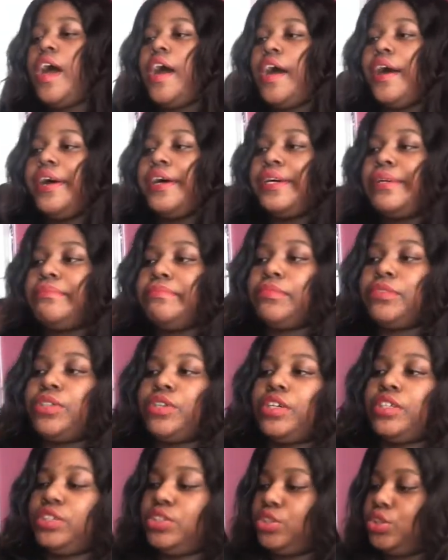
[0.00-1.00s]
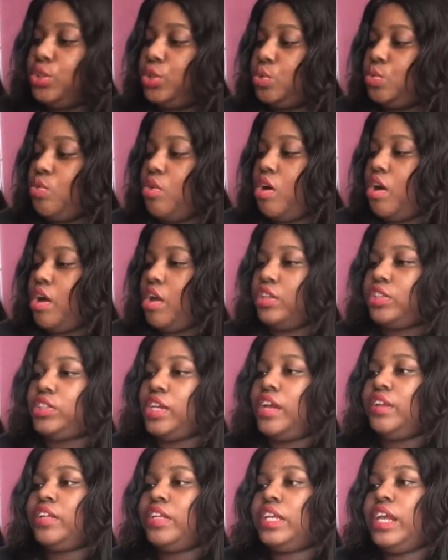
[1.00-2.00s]
I'm going to swatch.
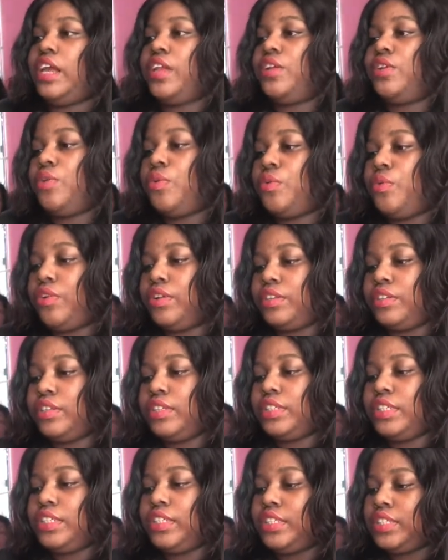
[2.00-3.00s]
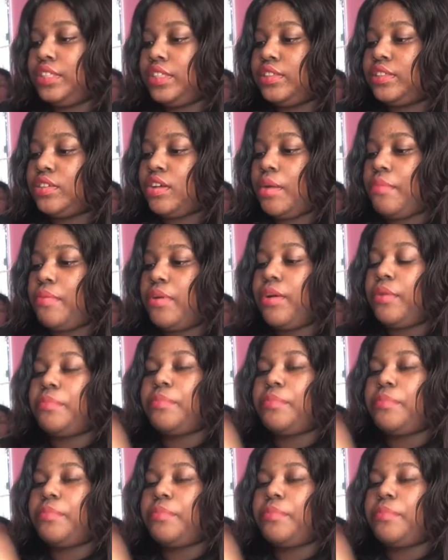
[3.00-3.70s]
I kind of don't want the DC to come out,